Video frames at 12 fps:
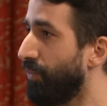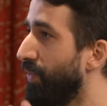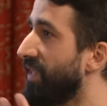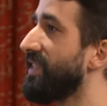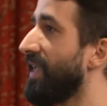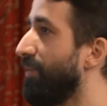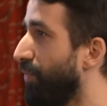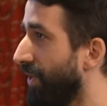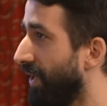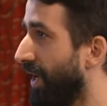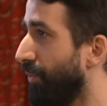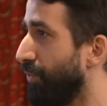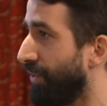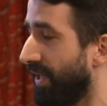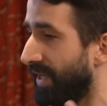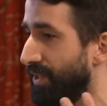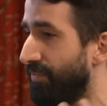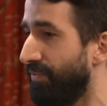with someone, how you can
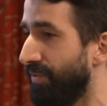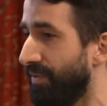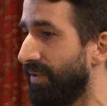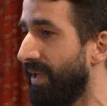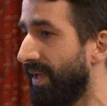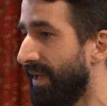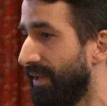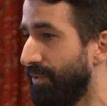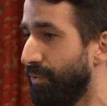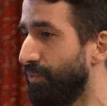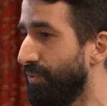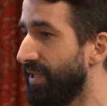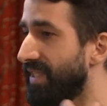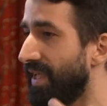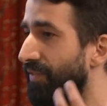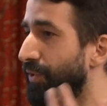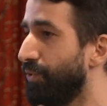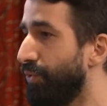actually feel you did
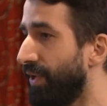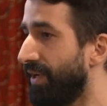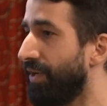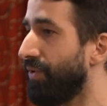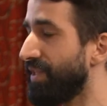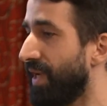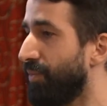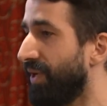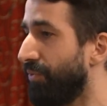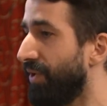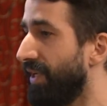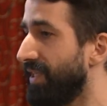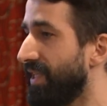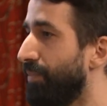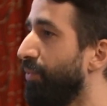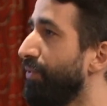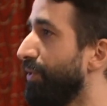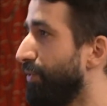something together or someone really
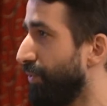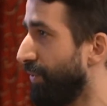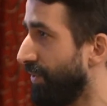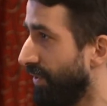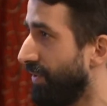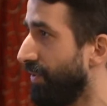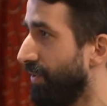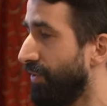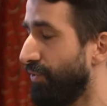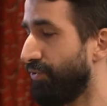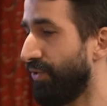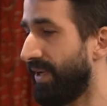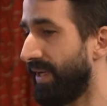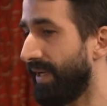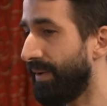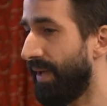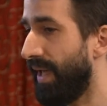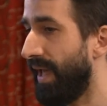supported you in your training.
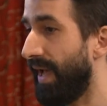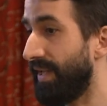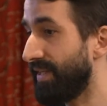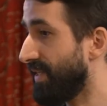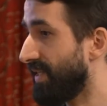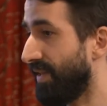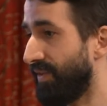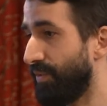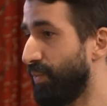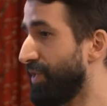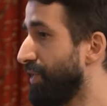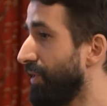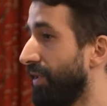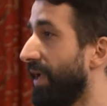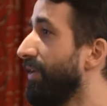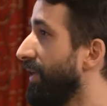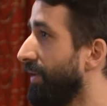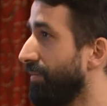And this is something we're still
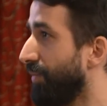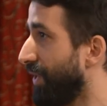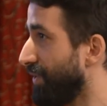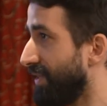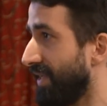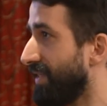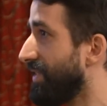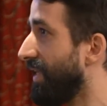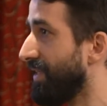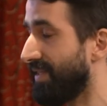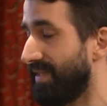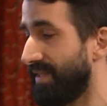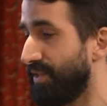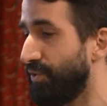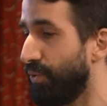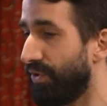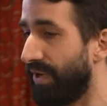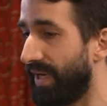learning because that's this
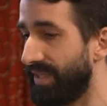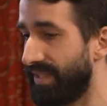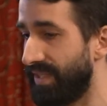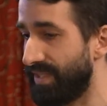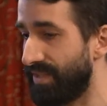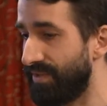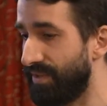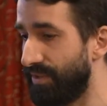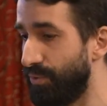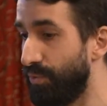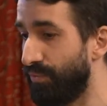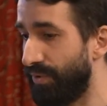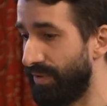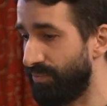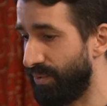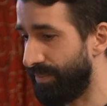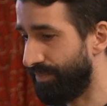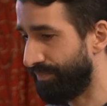new reality is new for
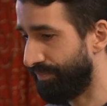everyone.